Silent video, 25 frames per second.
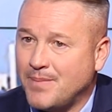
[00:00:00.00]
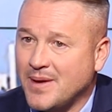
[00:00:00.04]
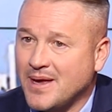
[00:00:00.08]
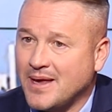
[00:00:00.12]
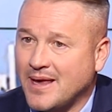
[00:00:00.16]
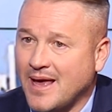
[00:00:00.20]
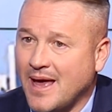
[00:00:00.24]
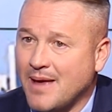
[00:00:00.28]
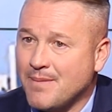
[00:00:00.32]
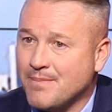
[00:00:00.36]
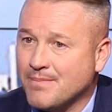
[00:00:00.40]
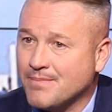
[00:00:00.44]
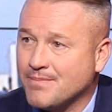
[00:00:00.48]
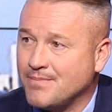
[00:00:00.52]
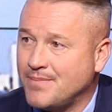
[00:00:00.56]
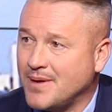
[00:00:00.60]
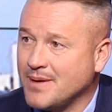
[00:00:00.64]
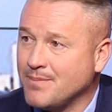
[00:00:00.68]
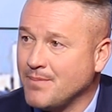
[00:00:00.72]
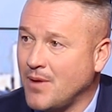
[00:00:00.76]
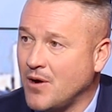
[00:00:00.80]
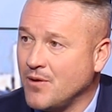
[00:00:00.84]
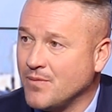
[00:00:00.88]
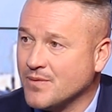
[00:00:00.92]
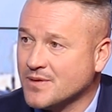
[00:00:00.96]
Big game,
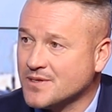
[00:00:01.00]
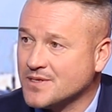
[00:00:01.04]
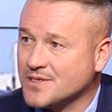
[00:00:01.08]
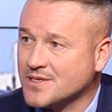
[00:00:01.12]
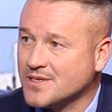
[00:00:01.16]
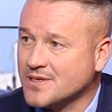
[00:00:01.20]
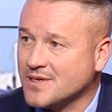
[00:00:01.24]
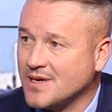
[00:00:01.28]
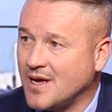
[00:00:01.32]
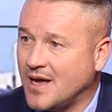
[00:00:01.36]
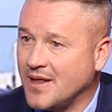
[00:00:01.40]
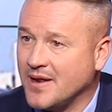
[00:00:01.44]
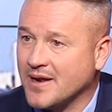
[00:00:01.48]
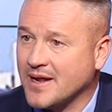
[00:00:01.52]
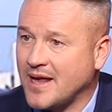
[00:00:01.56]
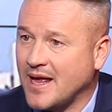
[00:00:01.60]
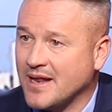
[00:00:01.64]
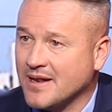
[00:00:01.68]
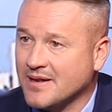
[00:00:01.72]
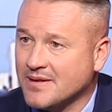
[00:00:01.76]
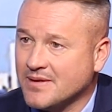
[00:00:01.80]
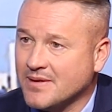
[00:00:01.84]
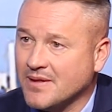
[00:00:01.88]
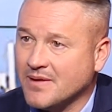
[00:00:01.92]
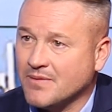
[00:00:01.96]
big moments. And
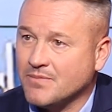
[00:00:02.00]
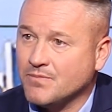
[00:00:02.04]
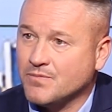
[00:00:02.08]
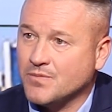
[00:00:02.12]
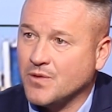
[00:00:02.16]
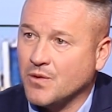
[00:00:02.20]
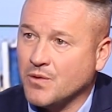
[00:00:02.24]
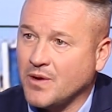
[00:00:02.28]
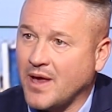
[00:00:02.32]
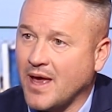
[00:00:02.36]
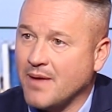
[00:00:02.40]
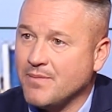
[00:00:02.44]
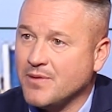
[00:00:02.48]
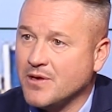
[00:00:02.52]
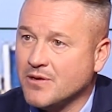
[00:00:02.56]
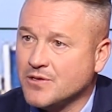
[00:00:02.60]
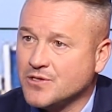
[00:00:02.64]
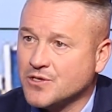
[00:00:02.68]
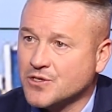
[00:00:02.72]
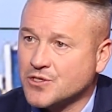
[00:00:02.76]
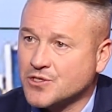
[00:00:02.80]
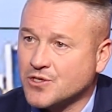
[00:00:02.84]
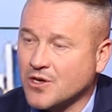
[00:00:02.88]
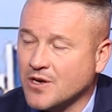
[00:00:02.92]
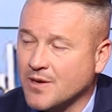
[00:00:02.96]
again, the game you
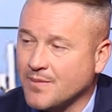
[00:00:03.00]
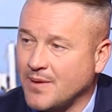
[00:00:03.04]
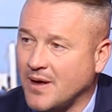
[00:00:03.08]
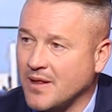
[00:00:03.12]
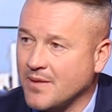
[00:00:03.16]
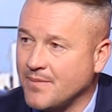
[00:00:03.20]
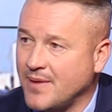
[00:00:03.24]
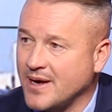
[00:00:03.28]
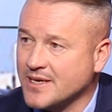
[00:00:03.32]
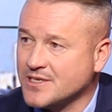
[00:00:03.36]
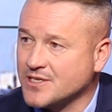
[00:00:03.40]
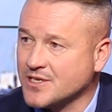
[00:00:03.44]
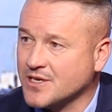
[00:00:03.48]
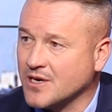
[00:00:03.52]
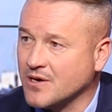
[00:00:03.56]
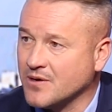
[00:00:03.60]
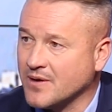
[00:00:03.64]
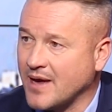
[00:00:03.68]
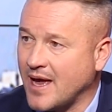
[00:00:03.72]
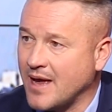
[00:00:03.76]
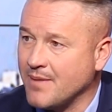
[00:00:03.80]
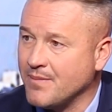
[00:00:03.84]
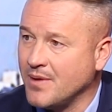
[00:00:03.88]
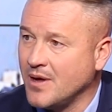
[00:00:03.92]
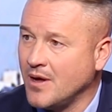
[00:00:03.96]
touched on about the Mexico
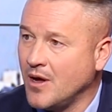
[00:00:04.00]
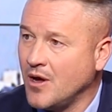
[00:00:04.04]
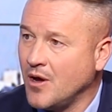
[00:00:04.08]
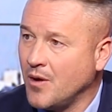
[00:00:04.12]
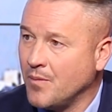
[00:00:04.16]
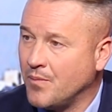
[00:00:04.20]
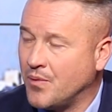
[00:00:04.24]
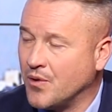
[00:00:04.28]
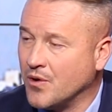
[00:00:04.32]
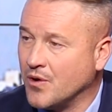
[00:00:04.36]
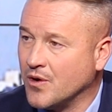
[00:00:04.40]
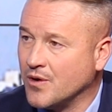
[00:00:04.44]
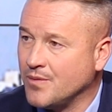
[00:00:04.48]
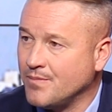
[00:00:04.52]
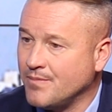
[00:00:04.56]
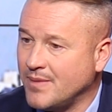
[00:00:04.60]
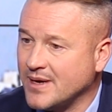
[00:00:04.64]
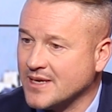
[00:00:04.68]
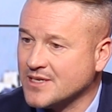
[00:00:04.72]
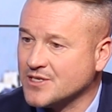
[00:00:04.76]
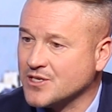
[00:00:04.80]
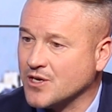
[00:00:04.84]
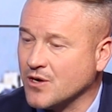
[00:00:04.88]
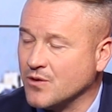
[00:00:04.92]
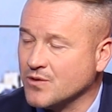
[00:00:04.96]
game, poor
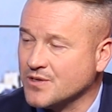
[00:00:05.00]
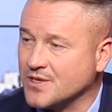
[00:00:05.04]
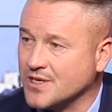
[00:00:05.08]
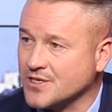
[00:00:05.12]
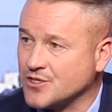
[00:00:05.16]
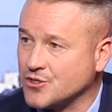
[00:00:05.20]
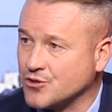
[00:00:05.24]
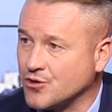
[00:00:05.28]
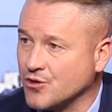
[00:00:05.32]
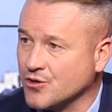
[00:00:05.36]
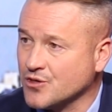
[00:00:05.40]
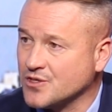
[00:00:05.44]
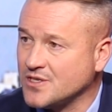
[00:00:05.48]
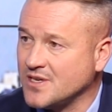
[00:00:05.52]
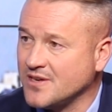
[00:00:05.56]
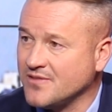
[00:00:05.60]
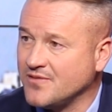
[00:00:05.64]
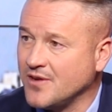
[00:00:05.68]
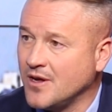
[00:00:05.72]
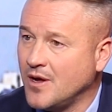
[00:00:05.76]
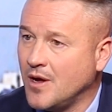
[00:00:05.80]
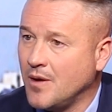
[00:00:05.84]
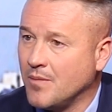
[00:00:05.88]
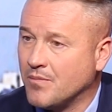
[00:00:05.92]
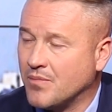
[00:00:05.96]
Mexico were
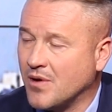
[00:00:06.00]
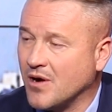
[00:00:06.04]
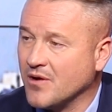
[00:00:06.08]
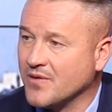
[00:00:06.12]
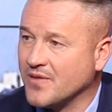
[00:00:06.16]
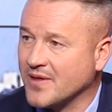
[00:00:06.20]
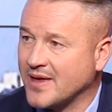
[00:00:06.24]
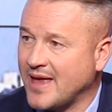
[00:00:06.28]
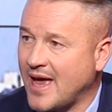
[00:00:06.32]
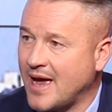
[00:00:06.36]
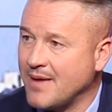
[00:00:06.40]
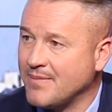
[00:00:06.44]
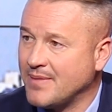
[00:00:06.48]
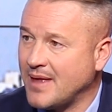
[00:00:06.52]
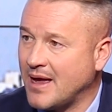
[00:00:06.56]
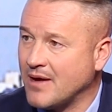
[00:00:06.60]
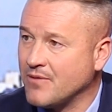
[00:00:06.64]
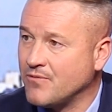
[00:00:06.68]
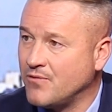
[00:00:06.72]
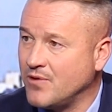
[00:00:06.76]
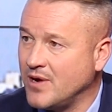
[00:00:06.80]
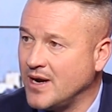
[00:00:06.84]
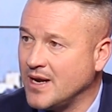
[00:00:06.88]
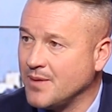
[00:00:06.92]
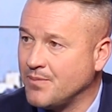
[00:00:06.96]
destructive, broke the game
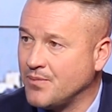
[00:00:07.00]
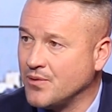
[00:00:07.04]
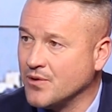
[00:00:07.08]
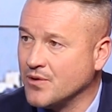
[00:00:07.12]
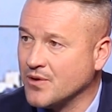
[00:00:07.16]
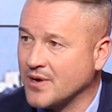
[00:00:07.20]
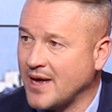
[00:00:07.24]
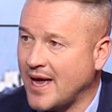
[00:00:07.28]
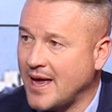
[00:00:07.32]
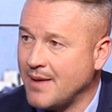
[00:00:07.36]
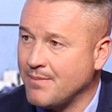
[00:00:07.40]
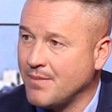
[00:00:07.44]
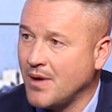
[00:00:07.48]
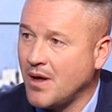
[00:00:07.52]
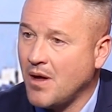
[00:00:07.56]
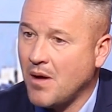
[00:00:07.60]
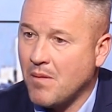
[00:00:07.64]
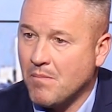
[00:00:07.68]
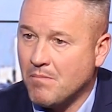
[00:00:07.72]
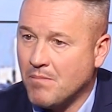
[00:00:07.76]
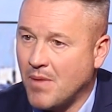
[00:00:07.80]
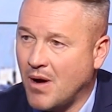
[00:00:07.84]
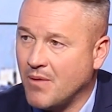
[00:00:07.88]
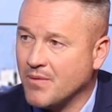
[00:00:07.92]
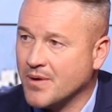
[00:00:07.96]
down, really poor game,
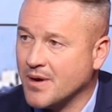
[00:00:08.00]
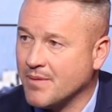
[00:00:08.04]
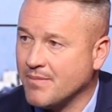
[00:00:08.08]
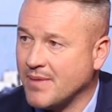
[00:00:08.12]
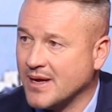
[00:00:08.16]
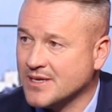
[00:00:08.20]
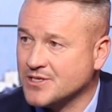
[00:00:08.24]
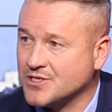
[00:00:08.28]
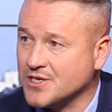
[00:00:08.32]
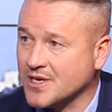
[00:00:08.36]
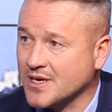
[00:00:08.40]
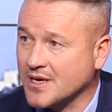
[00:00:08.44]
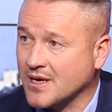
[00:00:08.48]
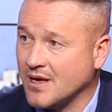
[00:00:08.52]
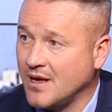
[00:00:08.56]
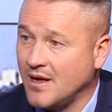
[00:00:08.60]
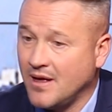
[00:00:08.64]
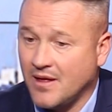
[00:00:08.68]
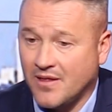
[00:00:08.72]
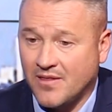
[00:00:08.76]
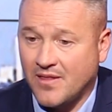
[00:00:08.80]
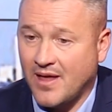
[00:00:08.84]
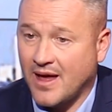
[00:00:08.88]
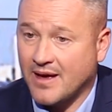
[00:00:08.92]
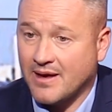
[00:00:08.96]
moment of magic.
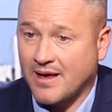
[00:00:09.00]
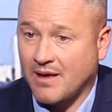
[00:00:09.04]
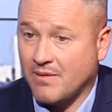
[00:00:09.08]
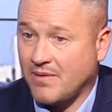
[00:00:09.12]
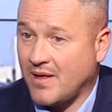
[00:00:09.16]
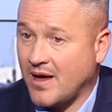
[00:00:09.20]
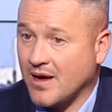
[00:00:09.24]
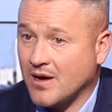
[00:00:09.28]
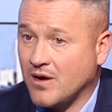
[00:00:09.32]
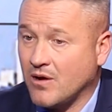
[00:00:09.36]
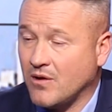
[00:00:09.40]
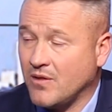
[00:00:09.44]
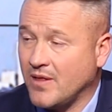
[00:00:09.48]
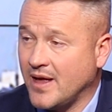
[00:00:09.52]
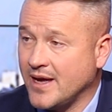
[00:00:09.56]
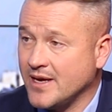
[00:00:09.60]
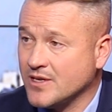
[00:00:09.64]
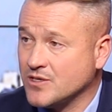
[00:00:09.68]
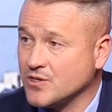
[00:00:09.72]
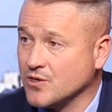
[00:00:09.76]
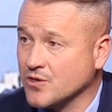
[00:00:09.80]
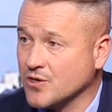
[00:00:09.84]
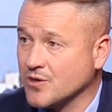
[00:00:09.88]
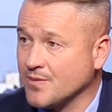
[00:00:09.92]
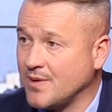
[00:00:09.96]
That goal there you're
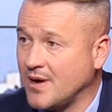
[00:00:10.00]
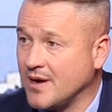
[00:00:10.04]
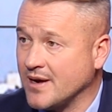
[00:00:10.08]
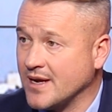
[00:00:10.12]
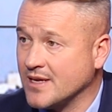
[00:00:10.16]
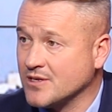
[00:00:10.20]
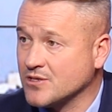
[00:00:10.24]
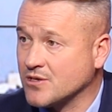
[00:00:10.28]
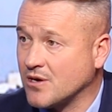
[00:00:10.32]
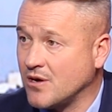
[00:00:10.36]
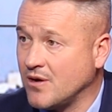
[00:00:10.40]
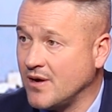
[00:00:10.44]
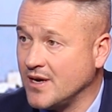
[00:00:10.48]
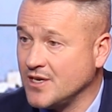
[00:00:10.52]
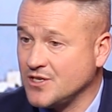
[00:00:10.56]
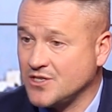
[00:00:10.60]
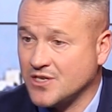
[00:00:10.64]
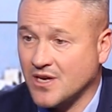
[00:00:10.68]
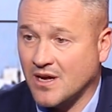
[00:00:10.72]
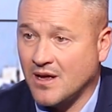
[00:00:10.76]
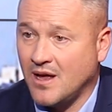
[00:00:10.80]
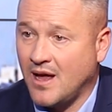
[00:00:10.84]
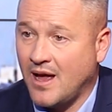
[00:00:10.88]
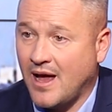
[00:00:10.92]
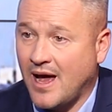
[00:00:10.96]
talking about against
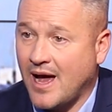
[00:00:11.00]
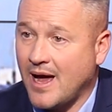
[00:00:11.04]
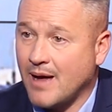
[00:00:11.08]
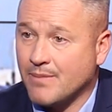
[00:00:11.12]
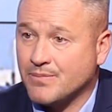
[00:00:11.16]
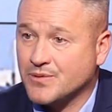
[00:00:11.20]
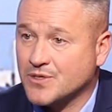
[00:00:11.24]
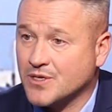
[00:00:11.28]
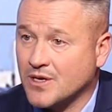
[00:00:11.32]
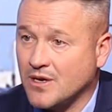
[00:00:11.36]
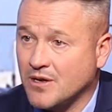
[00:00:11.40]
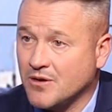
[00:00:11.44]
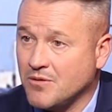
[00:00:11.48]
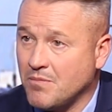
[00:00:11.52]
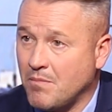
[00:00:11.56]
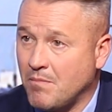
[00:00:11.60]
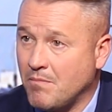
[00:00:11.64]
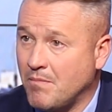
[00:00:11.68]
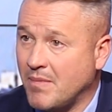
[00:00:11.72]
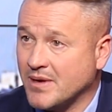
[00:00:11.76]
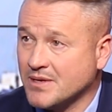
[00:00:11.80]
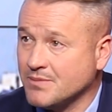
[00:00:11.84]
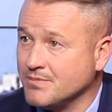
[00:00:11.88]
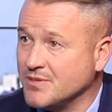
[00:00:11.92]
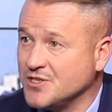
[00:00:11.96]
Croatia, absolute
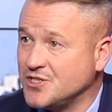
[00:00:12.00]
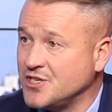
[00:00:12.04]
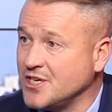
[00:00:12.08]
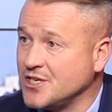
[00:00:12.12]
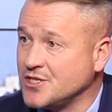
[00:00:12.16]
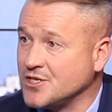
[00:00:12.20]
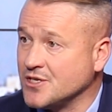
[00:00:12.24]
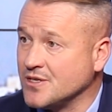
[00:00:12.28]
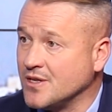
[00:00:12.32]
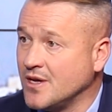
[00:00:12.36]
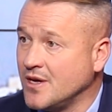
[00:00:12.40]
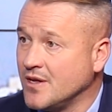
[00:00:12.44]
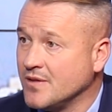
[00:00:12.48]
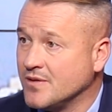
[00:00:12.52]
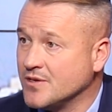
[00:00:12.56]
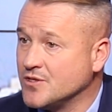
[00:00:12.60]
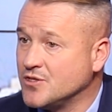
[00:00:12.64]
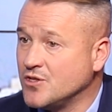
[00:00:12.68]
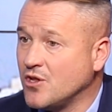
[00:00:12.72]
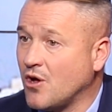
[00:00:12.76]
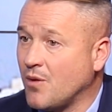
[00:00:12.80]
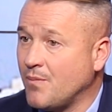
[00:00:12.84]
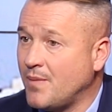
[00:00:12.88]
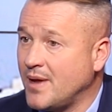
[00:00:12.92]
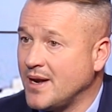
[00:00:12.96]
magician. There's
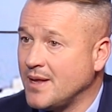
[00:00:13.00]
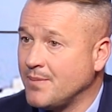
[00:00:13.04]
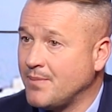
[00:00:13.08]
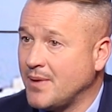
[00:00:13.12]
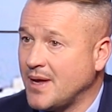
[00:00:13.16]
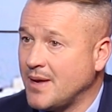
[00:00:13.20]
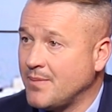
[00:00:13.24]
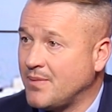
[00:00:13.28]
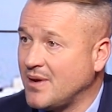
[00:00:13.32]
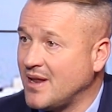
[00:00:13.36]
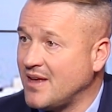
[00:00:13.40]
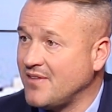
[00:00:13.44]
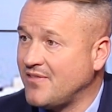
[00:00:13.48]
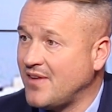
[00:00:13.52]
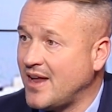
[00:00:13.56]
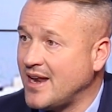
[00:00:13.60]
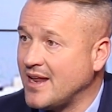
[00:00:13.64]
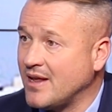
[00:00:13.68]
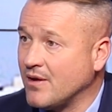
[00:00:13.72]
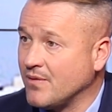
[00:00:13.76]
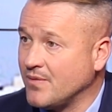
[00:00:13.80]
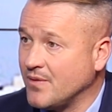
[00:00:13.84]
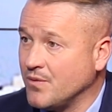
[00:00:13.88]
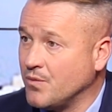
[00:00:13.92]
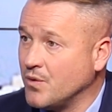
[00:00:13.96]
not many people, if
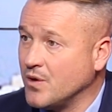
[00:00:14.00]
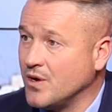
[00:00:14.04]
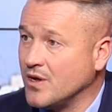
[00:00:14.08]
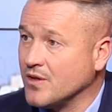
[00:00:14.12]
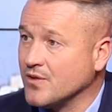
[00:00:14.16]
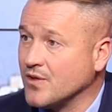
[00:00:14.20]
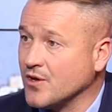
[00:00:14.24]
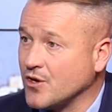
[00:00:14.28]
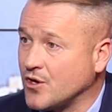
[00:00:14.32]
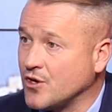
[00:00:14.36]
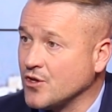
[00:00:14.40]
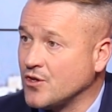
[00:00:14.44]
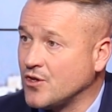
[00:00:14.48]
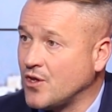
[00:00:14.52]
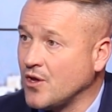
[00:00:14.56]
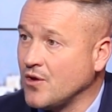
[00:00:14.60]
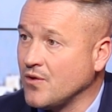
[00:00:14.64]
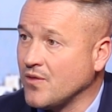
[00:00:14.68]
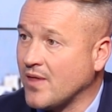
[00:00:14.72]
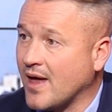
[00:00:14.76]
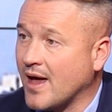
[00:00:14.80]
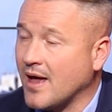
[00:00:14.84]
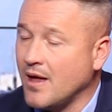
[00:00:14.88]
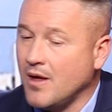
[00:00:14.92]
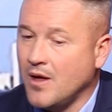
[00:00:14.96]
any, on the world that could do
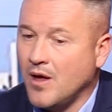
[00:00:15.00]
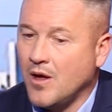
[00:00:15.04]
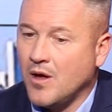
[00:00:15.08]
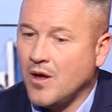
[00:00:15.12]
that.